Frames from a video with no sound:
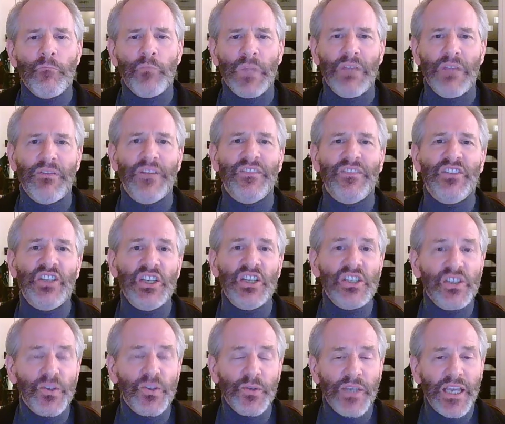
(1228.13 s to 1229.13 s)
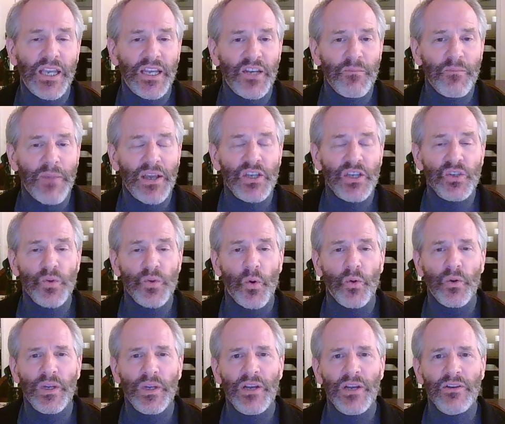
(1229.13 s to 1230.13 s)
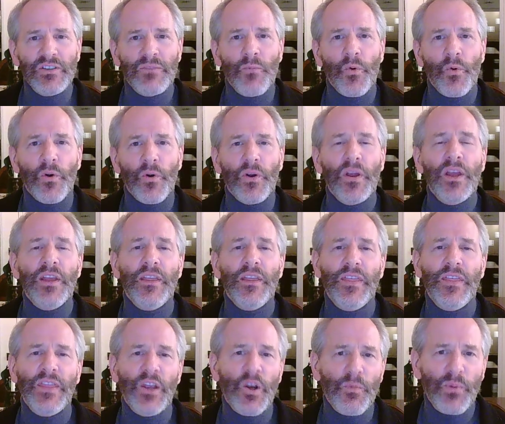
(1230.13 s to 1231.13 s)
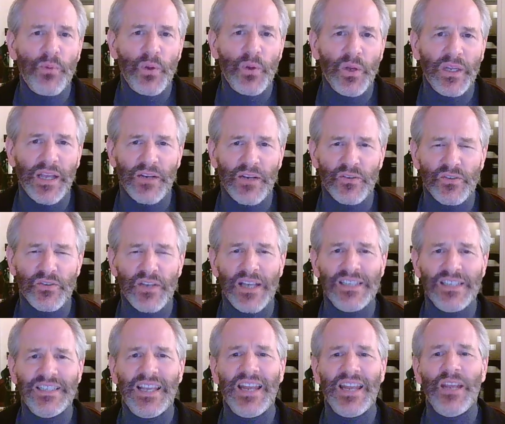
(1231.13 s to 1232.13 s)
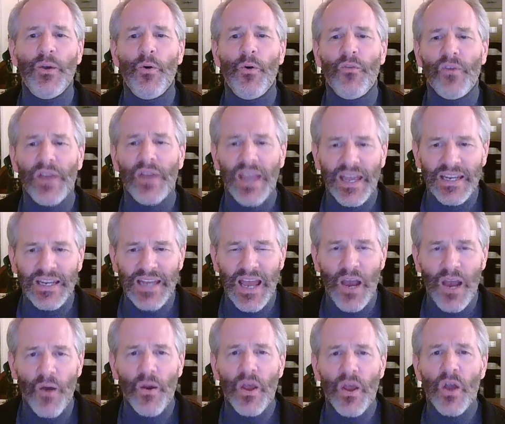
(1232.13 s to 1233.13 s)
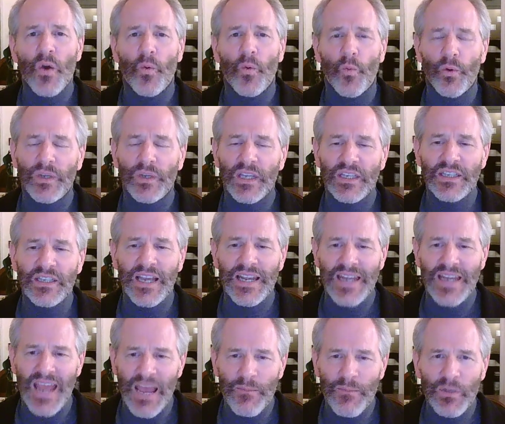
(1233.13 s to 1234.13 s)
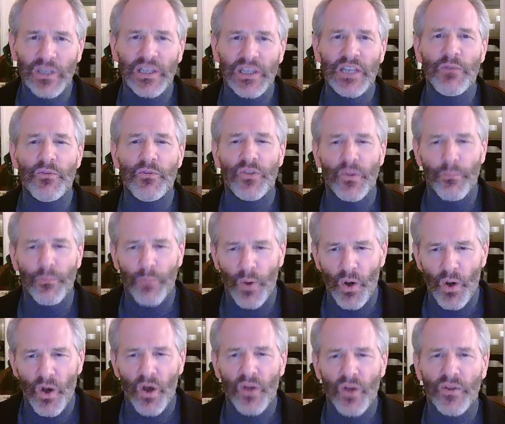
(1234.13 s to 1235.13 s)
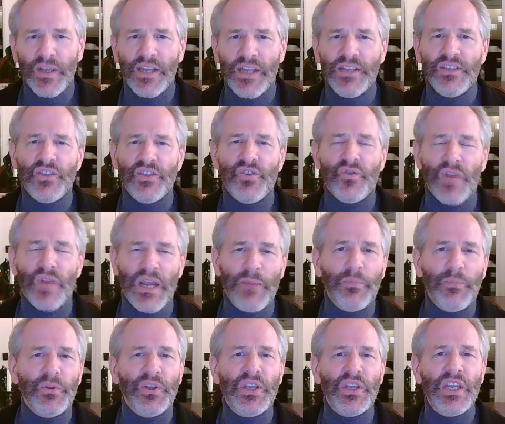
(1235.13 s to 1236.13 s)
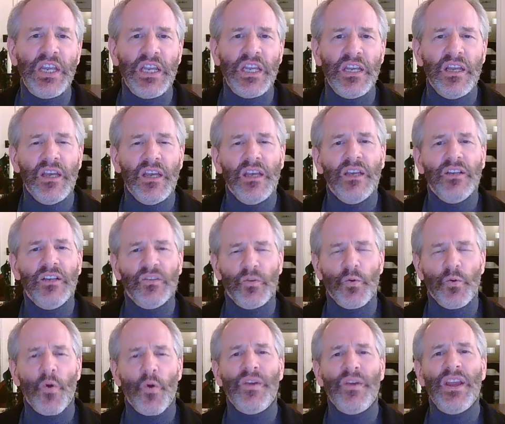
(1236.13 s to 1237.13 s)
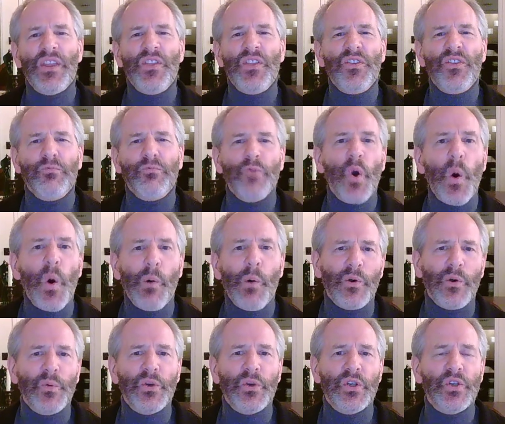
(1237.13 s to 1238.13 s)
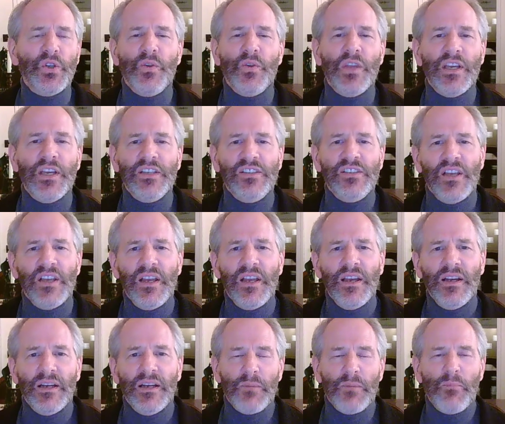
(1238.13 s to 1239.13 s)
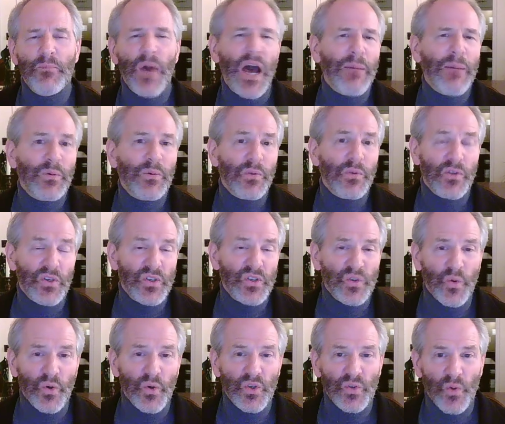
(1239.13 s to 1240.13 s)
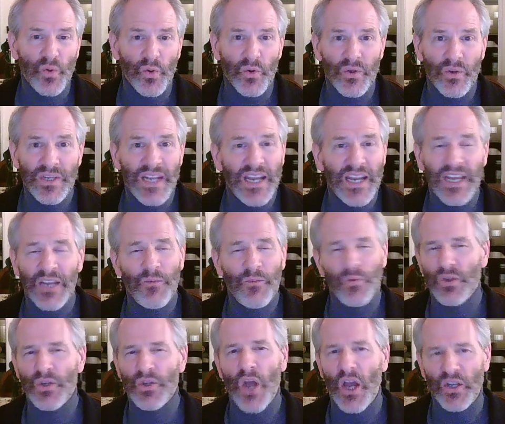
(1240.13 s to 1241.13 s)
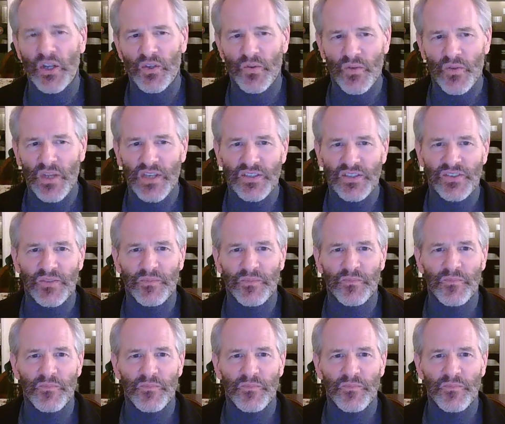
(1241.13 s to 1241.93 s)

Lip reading: If I've dislocated my shoulder, here's a more therapeutic exercise, getting overhead now, working dynamically with the ball against a trampoline. So an overhead thrower would do this. A baba with a sore shoulder knitting would not do this.